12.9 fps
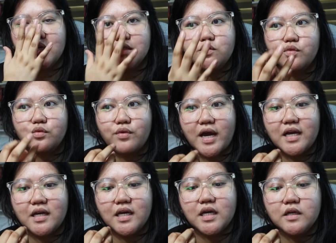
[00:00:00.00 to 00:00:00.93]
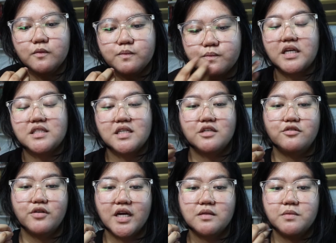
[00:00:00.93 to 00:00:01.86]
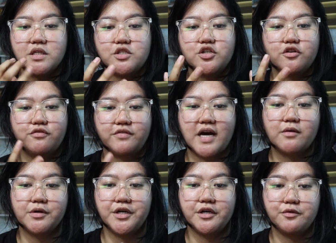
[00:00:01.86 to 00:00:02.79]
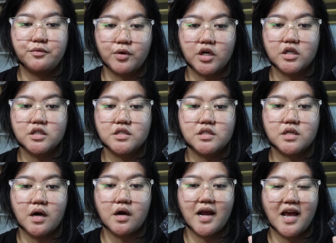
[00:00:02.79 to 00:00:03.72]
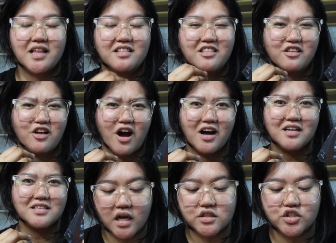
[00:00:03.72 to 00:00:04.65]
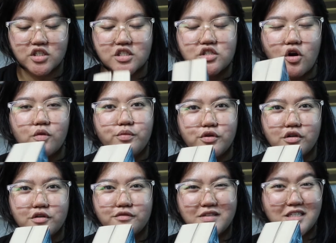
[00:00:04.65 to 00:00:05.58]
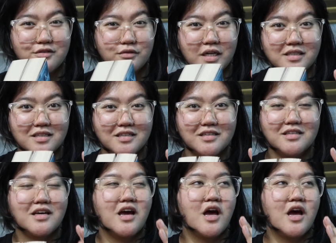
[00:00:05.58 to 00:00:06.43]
His writing, it's a great mixture of flowery words and not. It's just so beautifully written.